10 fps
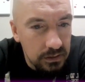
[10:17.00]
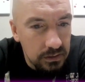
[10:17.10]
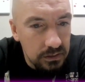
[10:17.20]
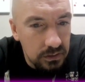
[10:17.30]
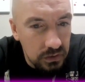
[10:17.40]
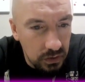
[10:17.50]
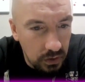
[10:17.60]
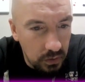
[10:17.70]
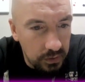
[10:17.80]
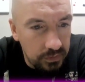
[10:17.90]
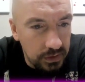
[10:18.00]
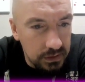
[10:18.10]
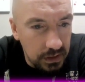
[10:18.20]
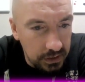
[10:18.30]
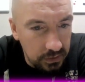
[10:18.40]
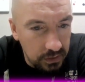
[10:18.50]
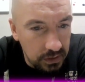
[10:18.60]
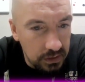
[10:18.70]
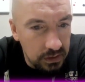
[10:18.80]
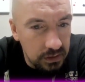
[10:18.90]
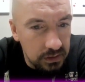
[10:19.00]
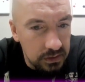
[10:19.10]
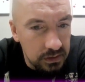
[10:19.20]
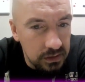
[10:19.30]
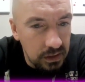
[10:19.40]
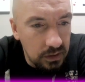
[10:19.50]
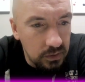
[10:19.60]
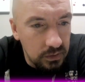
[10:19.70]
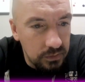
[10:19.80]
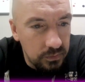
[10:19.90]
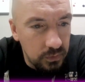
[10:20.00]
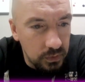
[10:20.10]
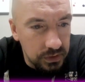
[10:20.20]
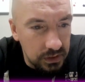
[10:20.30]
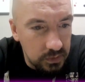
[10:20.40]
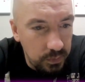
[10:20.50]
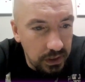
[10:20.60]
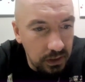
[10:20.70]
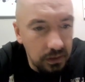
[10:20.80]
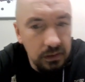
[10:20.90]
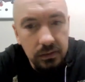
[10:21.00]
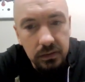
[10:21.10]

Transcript: So if that's accurate, then this is now a 4, 6 pair.